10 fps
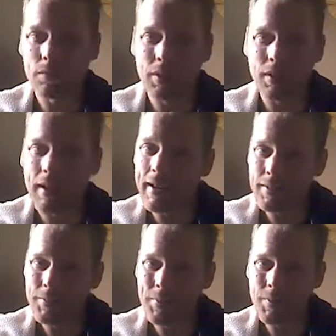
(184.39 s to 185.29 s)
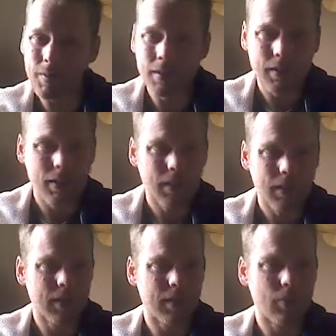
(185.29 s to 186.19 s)
for your items,
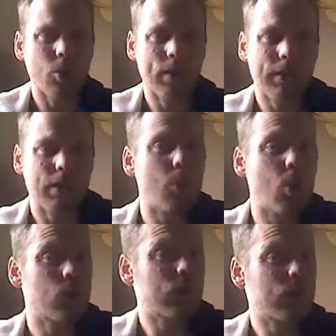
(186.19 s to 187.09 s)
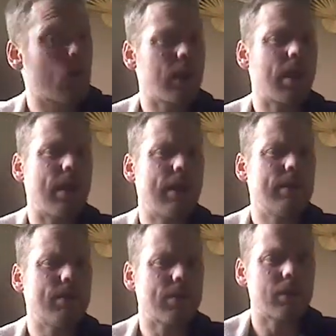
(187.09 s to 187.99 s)
or get the most for your
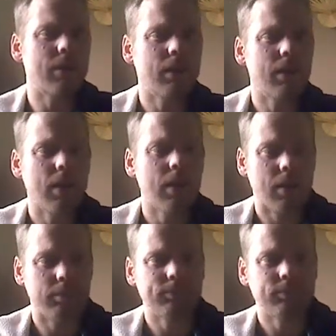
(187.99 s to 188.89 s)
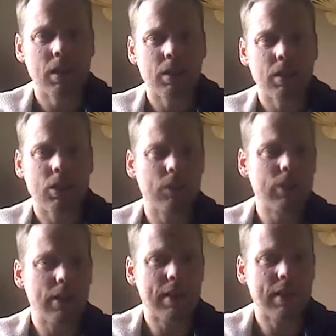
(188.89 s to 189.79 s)
items. If you
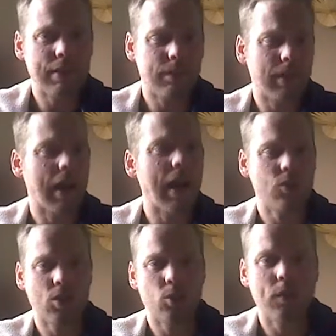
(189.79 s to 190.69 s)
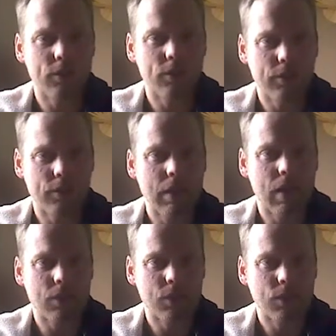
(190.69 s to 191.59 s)
got something you're like, I just want
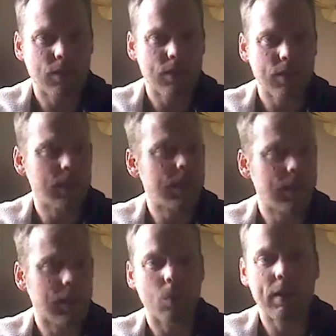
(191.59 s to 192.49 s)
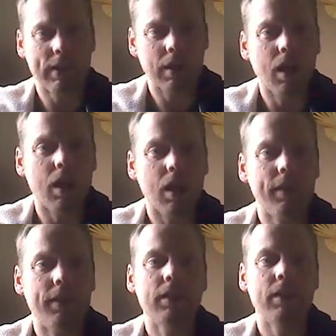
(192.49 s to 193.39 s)
$50 for this thing and I want it
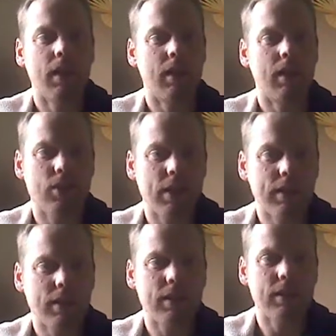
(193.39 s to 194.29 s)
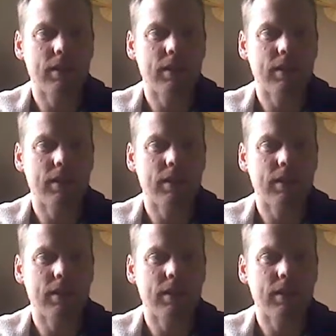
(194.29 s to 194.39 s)
gone, Craigslist